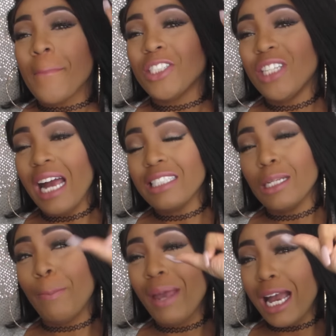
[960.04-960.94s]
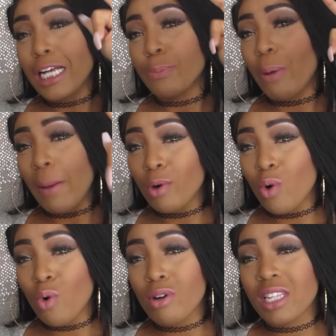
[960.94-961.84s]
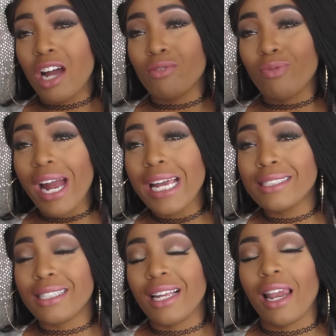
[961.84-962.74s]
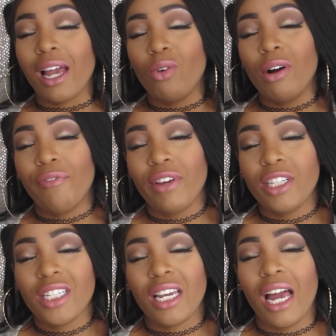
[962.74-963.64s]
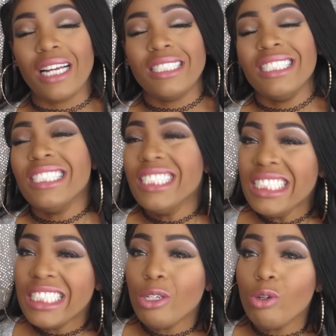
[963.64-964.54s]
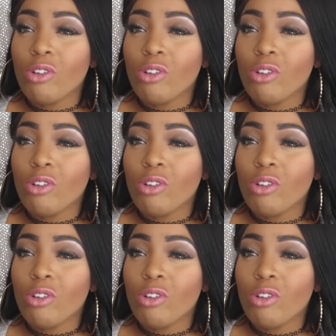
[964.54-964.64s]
she had these big ass peppercorns on her rice and like on her fish, and like you